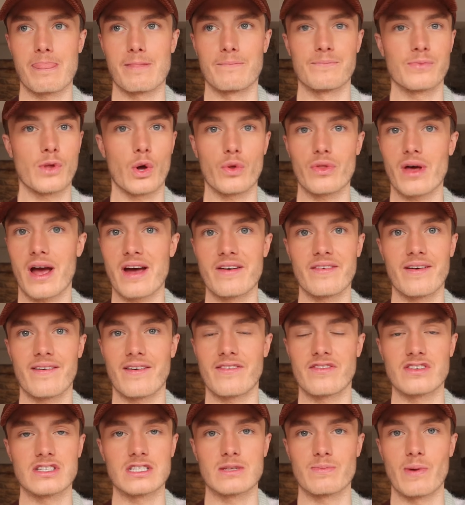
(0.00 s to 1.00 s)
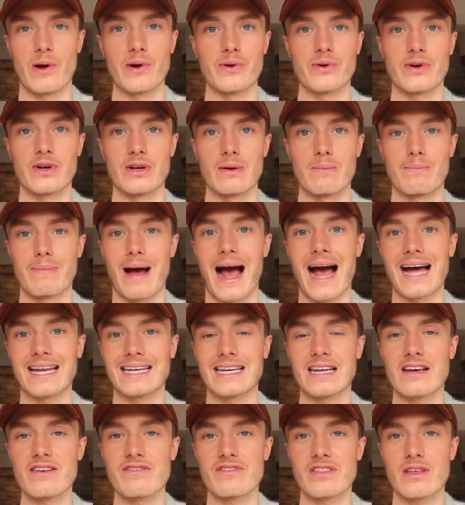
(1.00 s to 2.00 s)
not that I've ever spoken
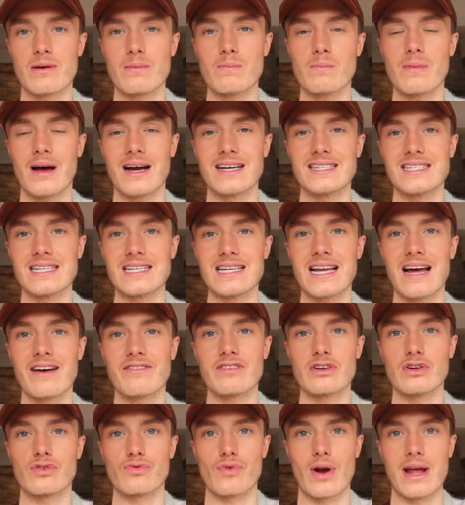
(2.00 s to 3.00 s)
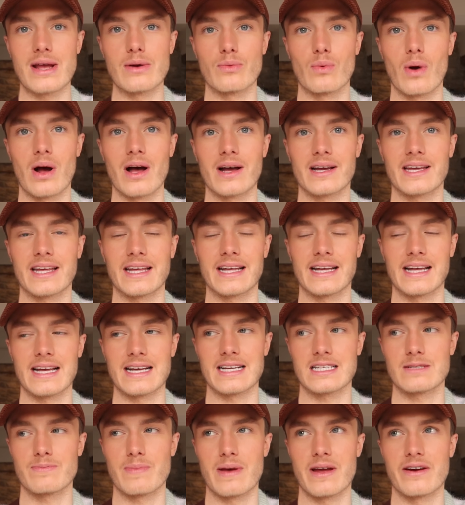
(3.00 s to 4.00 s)
badly of them, but I didn't have a great working
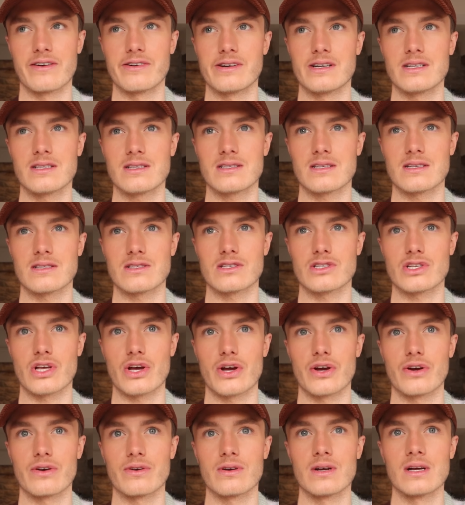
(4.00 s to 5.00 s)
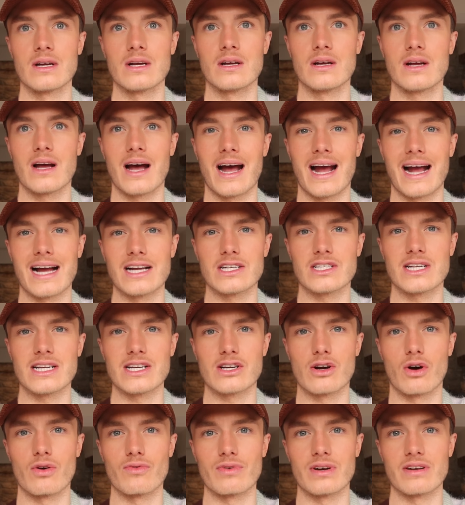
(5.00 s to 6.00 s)
experience, and so I actually
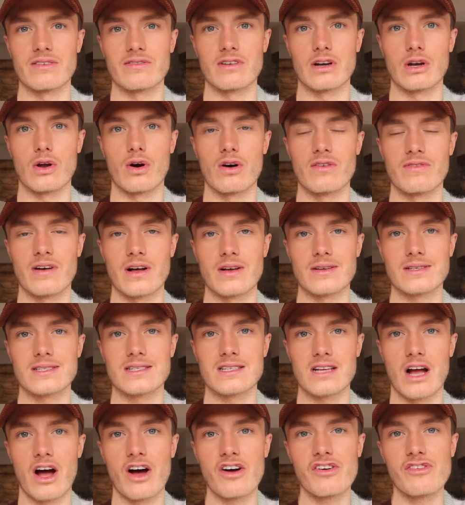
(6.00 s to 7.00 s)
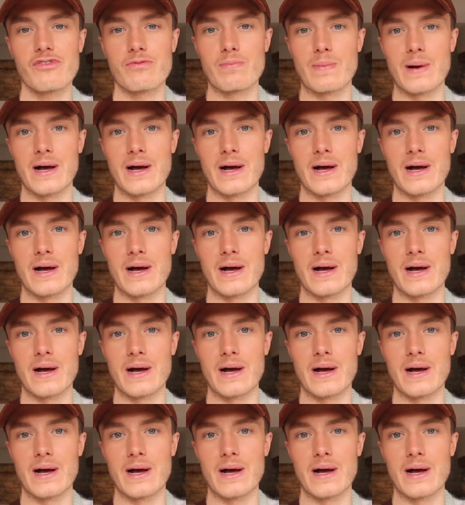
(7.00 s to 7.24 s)
got rid of a lot of our stuff.